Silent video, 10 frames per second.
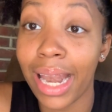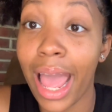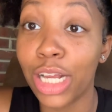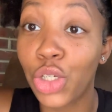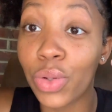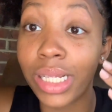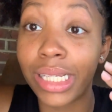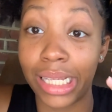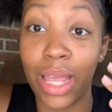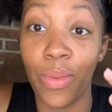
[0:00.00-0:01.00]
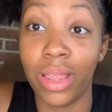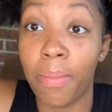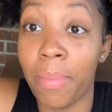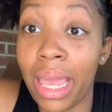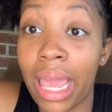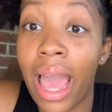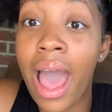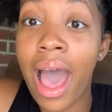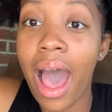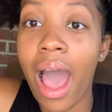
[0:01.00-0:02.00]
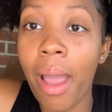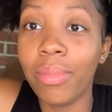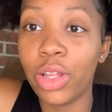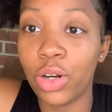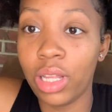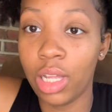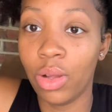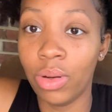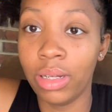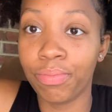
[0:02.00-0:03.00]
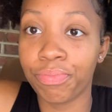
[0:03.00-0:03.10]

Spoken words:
As you can see with me, I'm literally glowing.